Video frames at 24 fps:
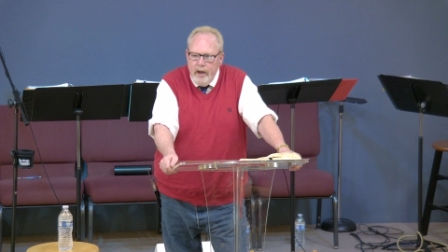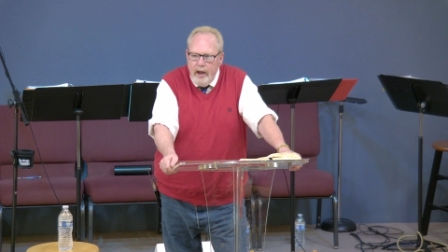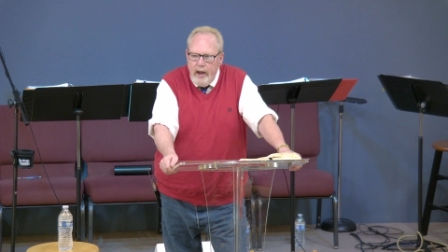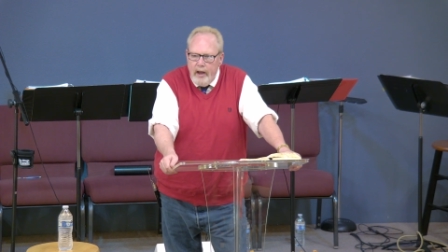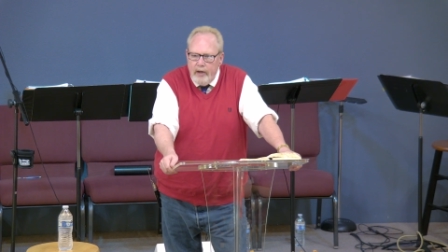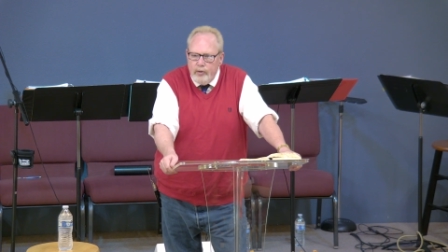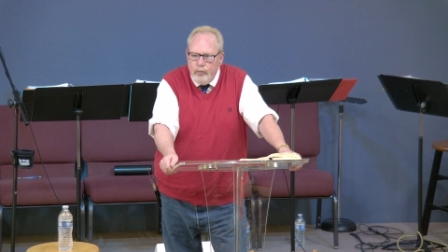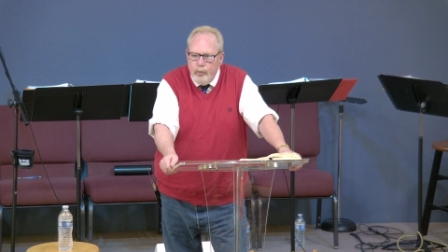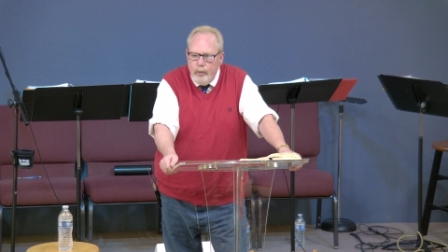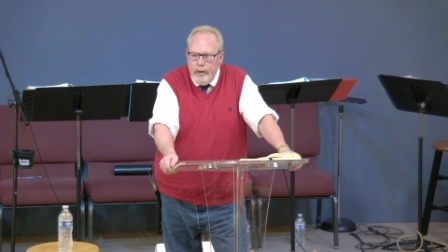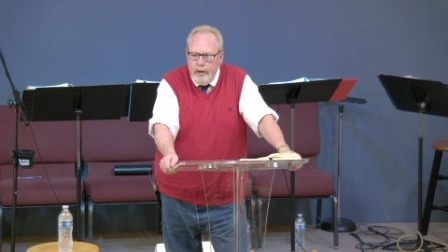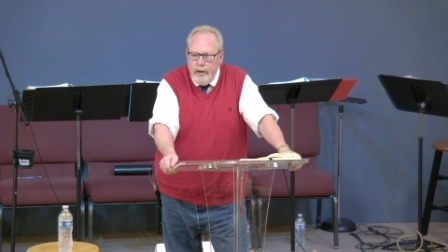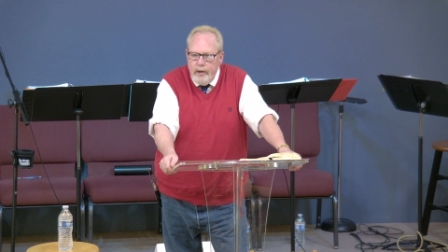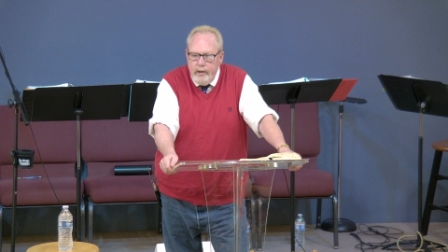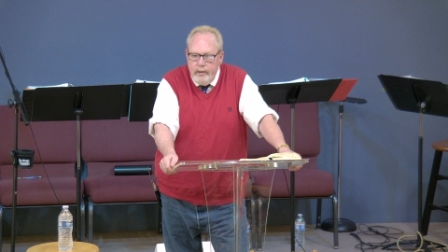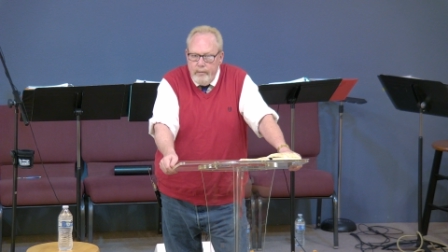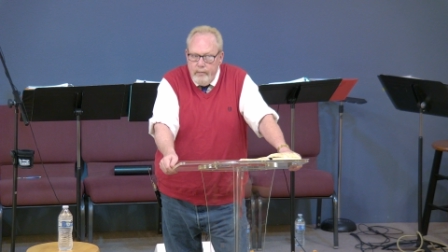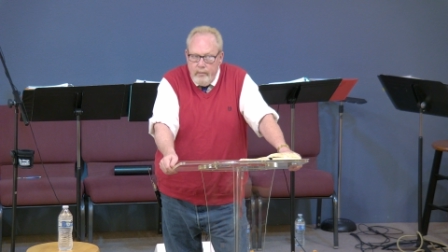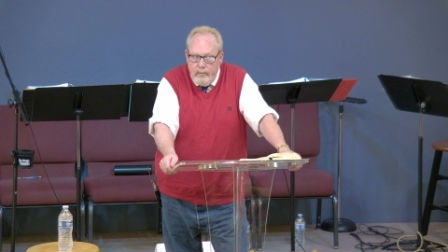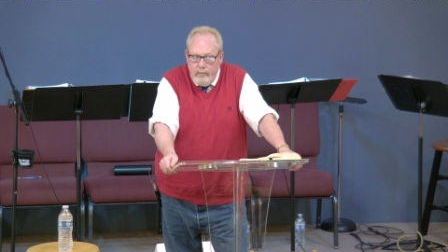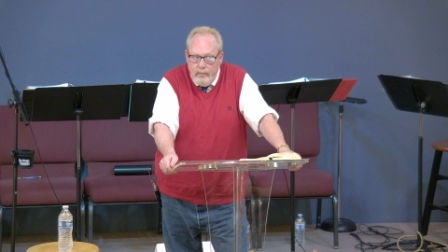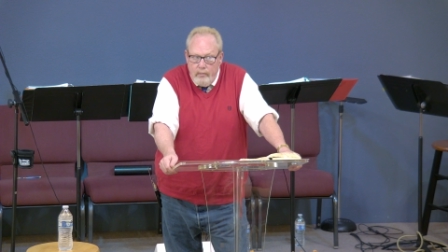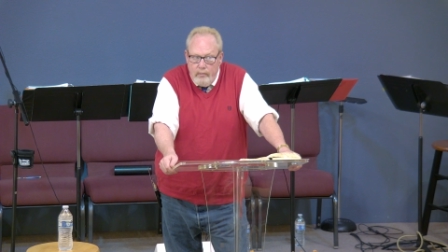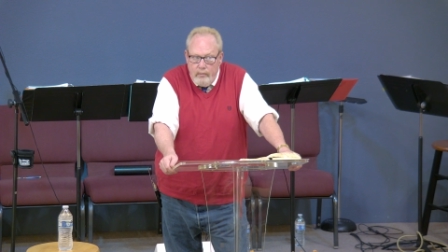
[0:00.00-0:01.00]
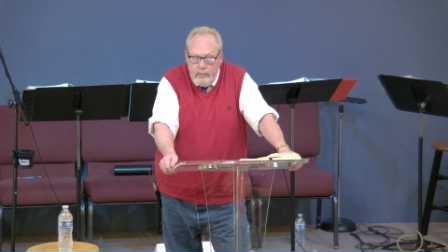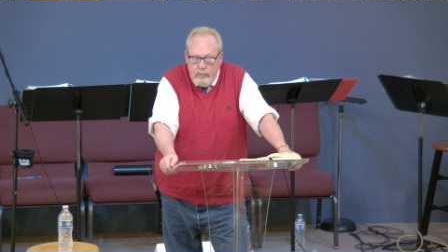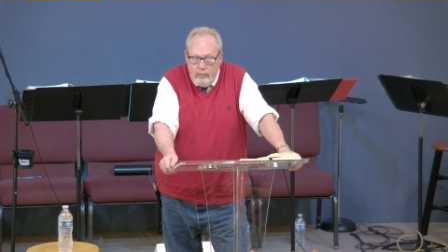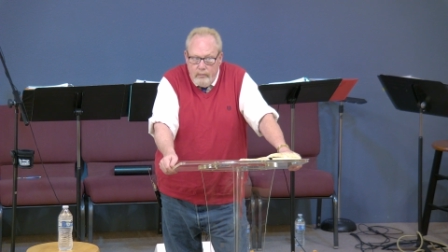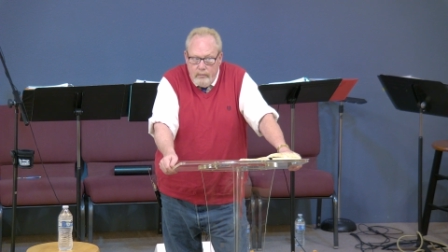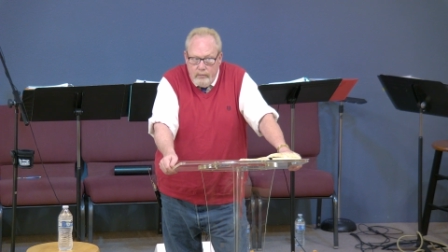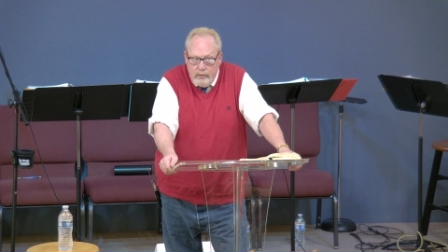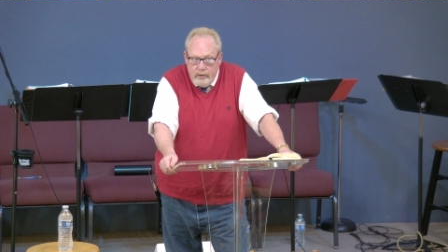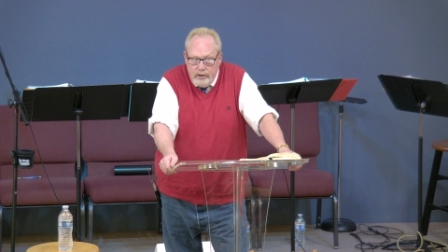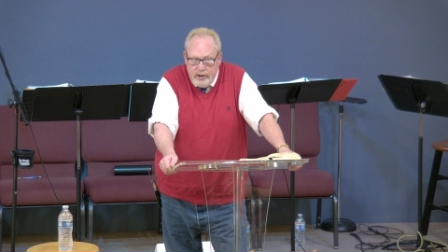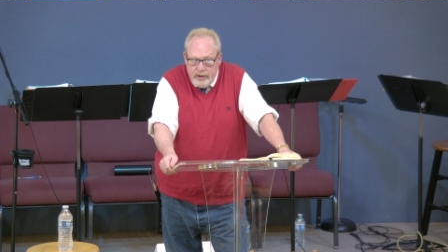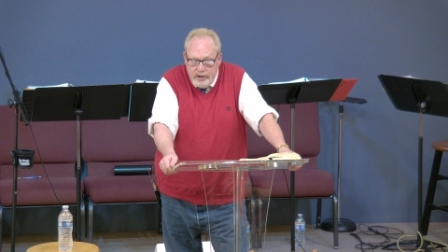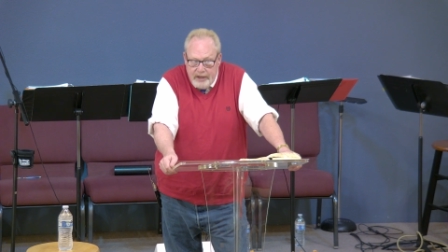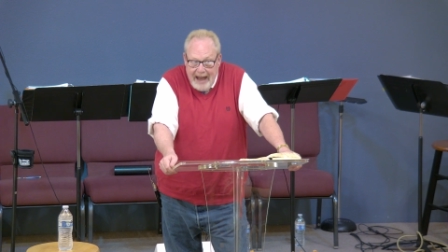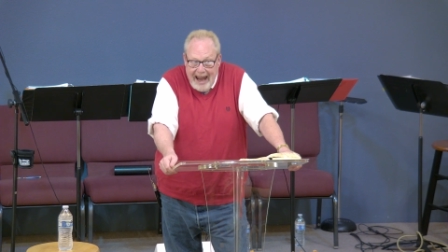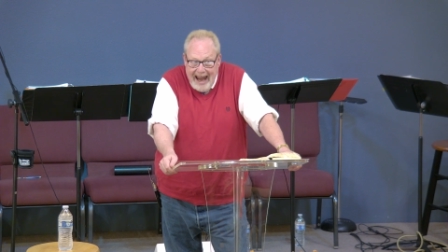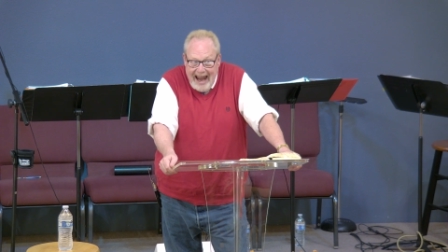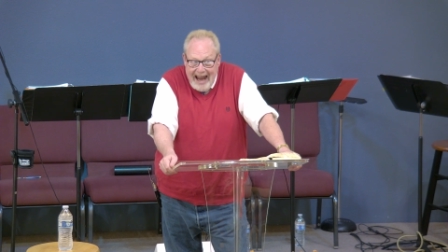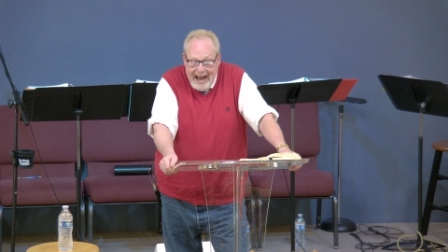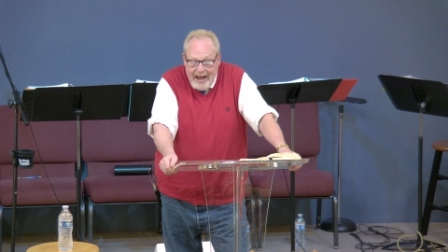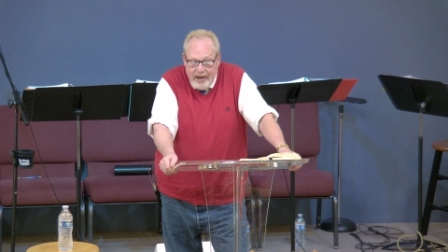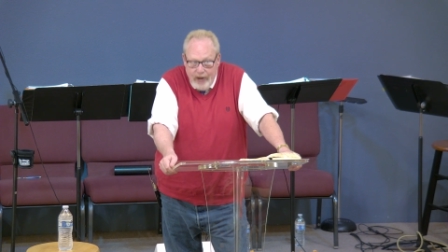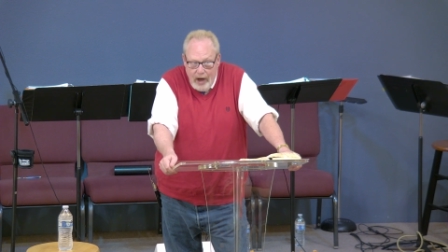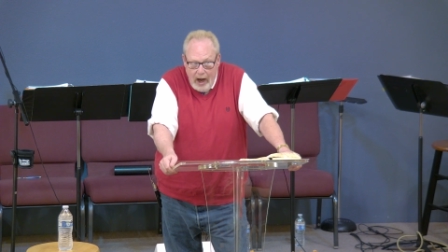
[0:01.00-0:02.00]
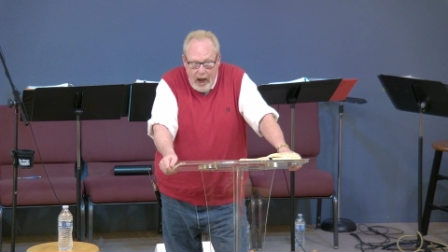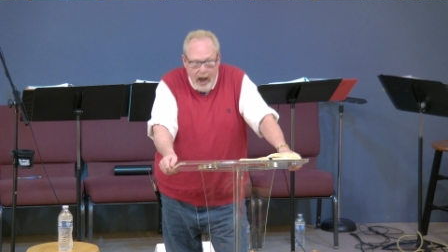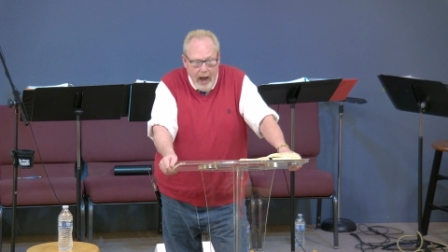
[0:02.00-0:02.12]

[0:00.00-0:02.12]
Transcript: as we stand